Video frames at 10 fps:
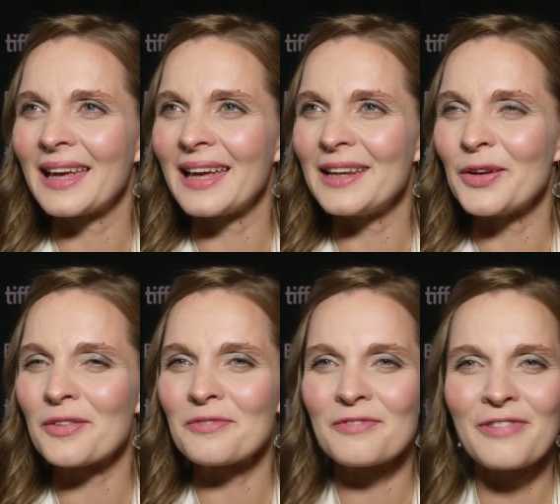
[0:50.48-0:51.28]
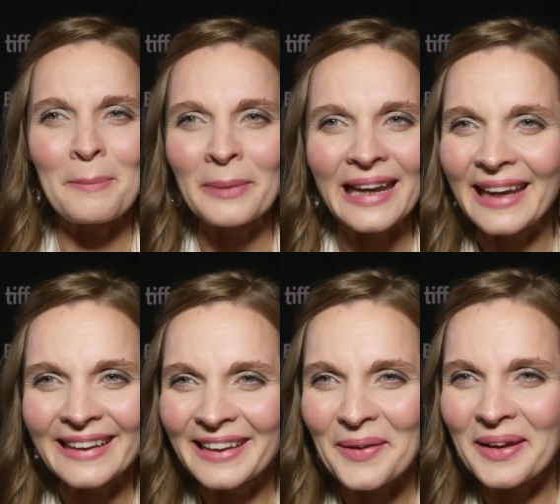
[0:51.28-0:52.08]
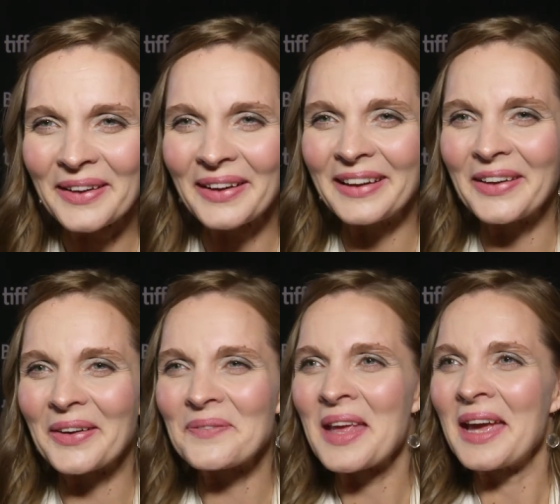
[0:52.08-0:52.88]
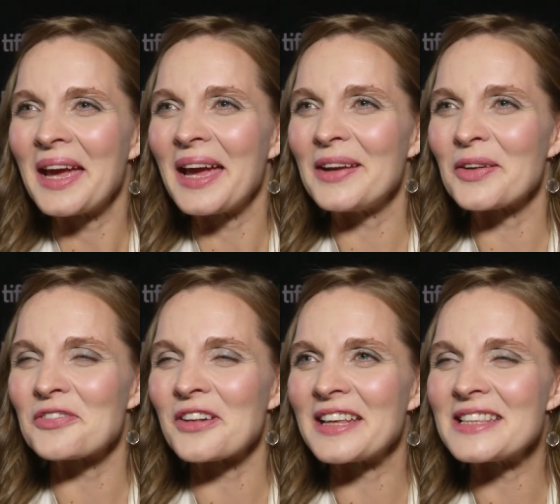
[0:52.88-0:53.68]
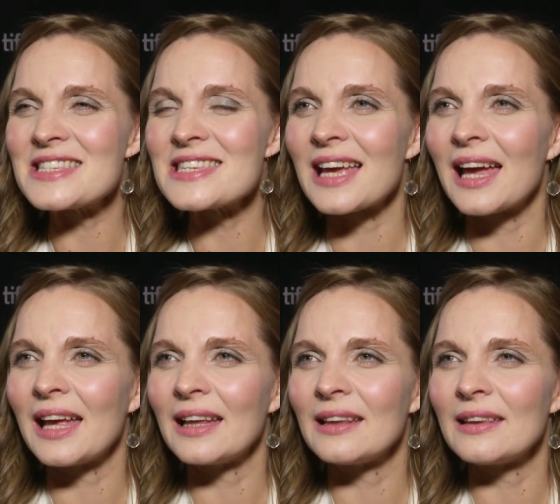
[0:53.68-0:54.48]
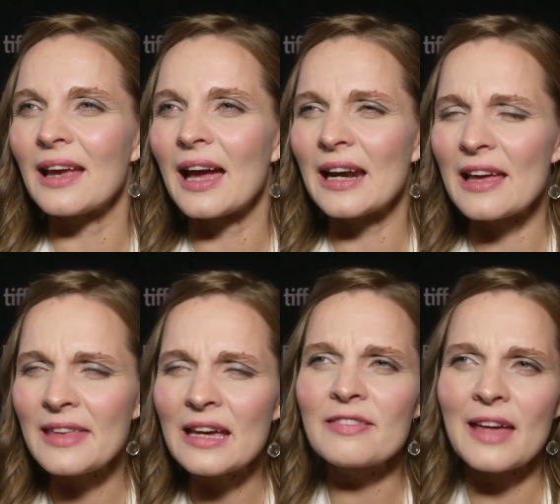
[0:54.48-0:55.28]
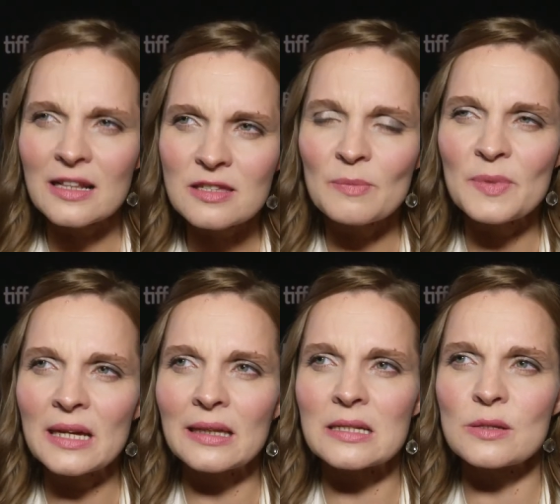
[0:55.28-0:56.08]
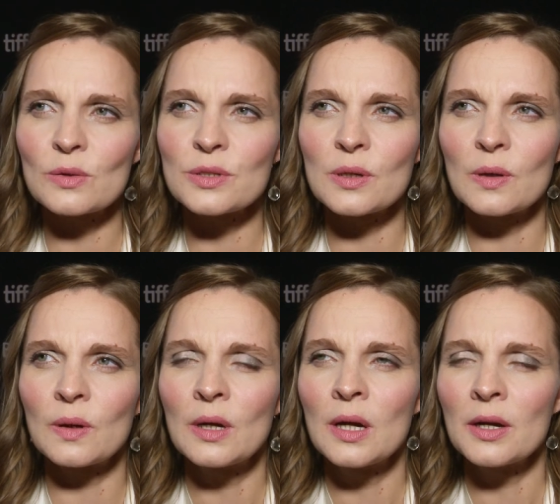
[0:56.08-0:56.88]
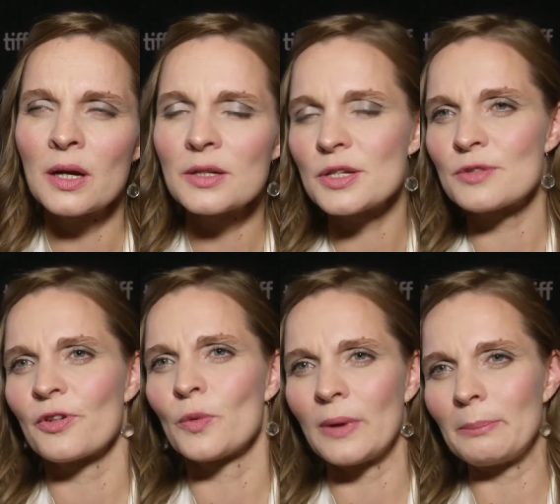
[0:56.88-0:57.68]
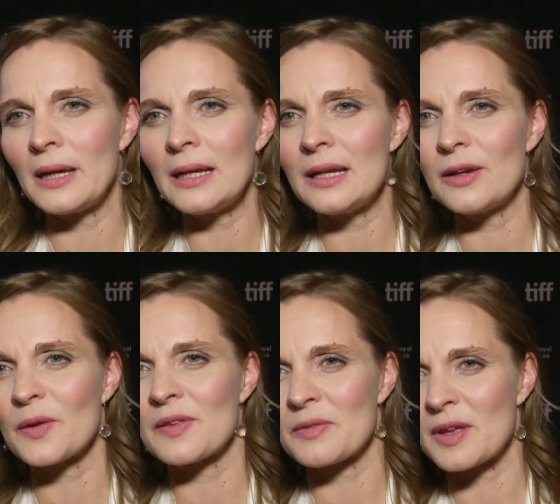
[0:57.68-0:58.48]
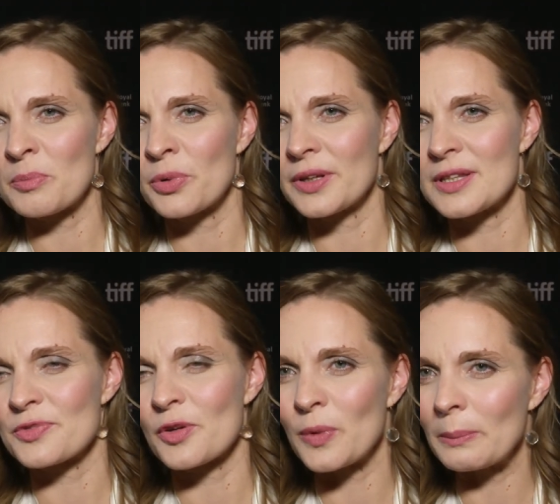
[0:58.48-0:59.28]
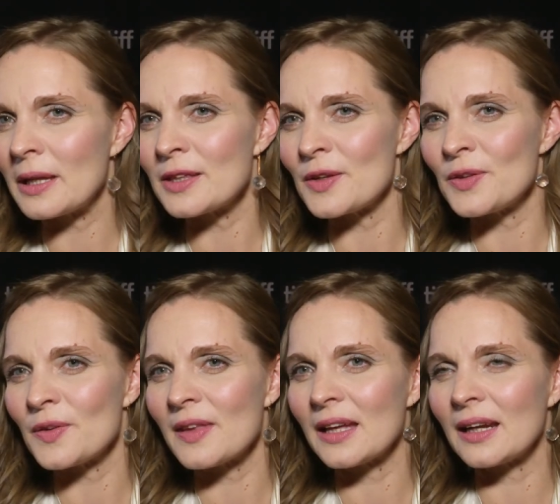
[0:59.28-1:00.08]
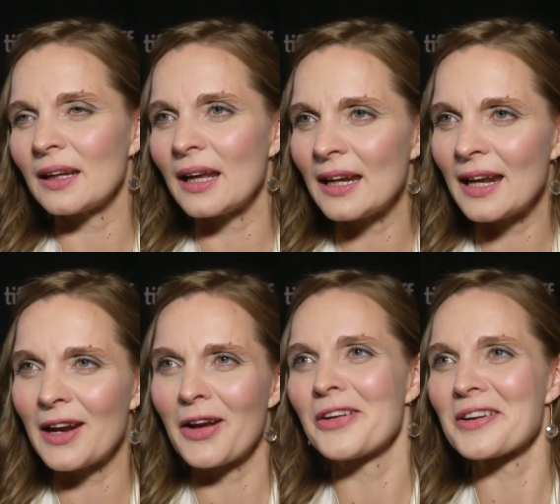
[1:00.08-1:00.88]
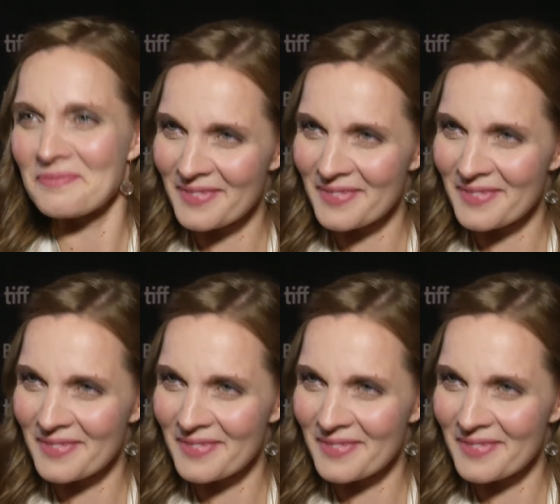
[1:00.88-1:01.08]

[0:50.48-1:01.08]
in your family, you know, in your in your in your friends, and and I think that's something that's also not just for women, you know, the, the importance for women to do that, and, and in our